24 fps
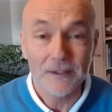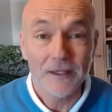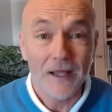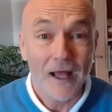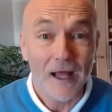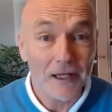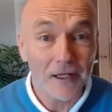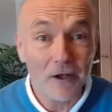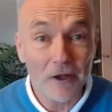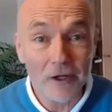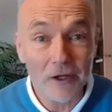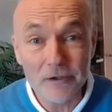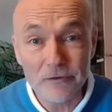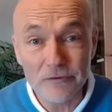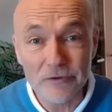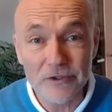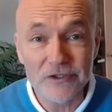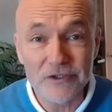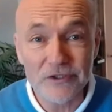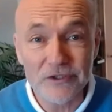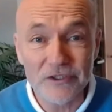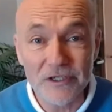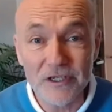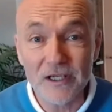And like
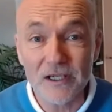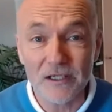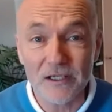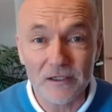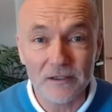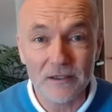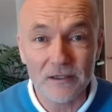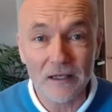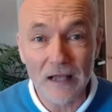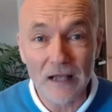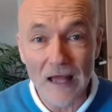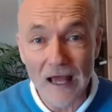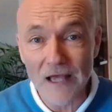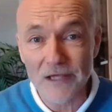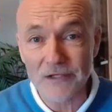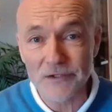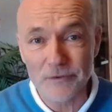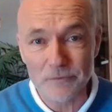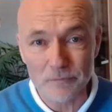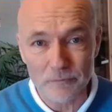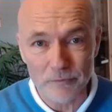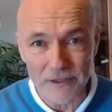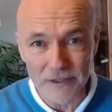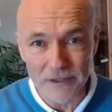Christine last
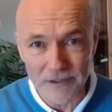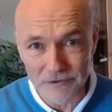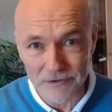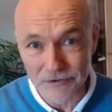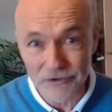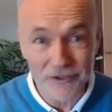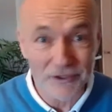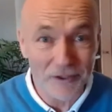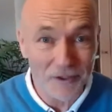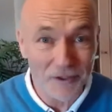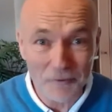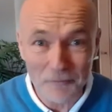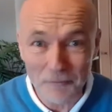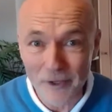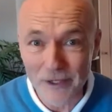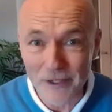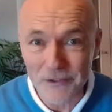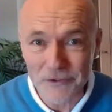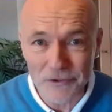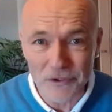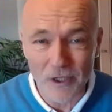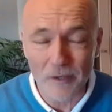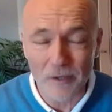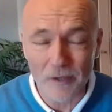week, and she did a great
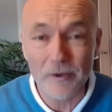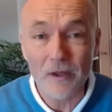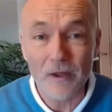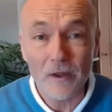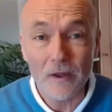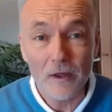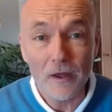job,